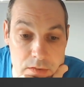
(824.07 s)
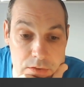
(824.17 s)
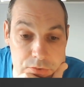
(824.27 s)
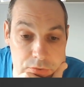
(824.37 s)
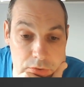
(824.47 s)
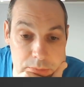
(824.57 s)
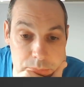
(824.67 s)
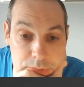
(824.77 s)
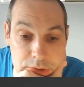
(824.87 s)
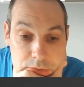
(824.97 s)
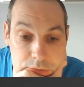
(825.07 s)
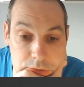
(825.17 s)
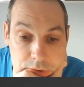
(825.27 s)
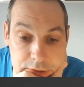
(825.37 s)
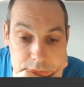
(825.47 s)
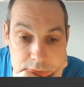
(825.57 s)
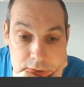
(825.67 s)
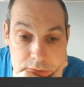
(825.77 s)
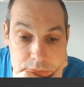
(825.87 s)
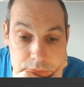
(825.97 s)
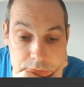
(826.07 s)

Let's try and bring our knight round.